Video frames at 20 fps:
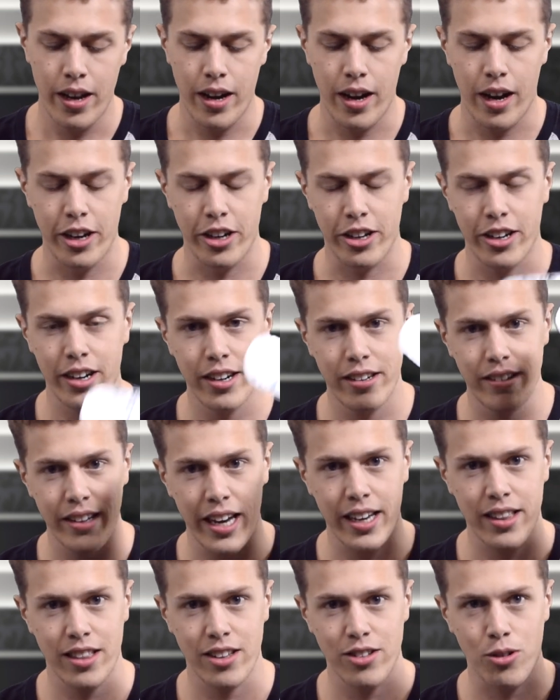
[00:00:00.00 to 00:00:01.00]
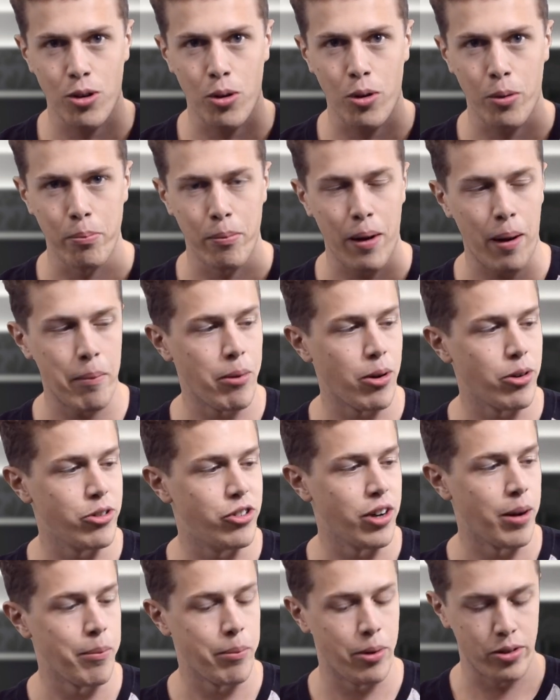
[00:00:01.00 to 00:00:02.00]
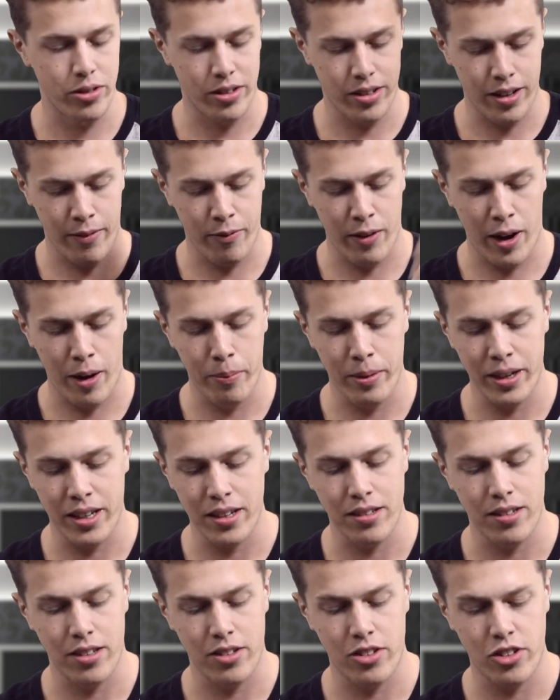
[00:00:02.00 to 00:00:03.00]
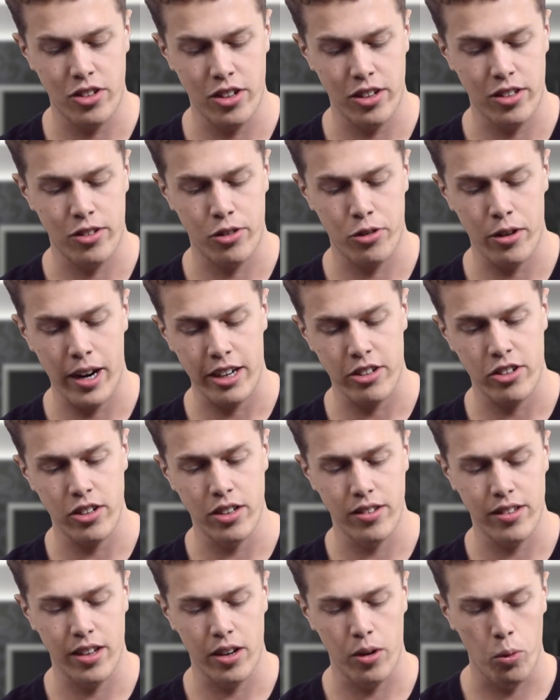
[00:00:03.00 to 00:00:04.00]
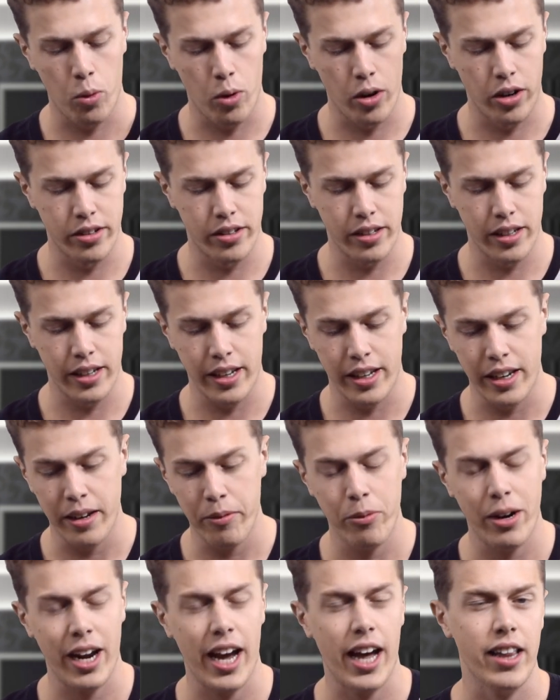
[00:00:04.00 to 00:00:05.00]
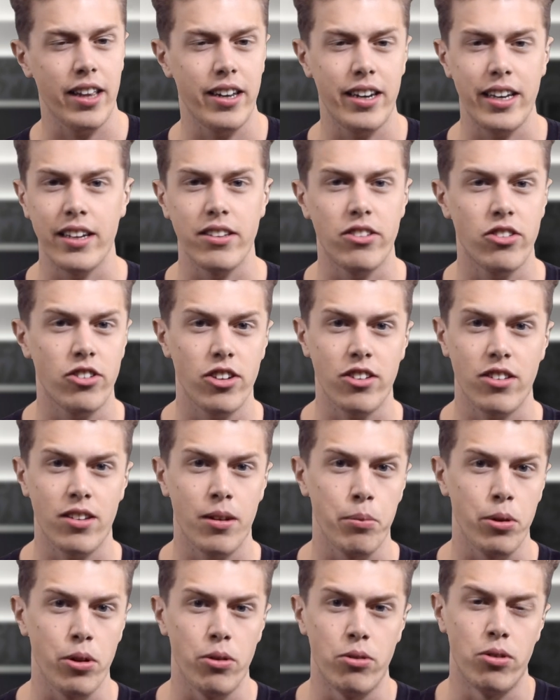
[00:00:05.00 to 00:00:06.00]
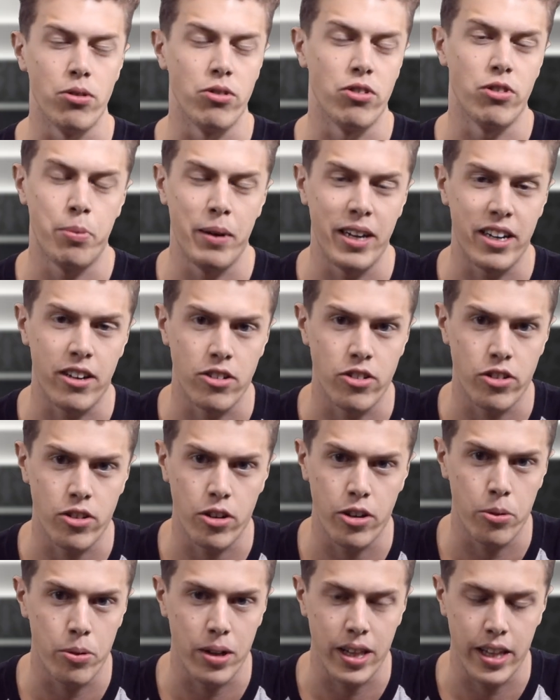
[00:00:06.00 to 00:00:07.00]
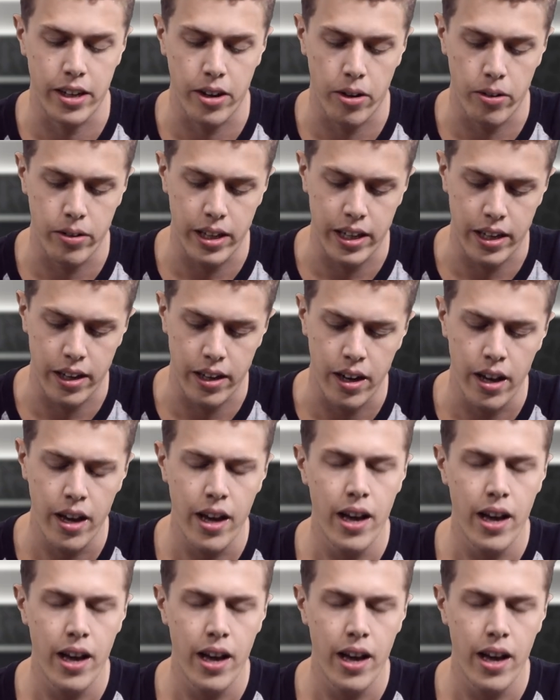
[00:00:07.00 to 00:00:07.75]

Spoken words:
You're gonna take this whole mumbo jumbo stuff out because it's just directions and a warranty, and in reality, it's just a Bluetooth speaker, so you really don't need it.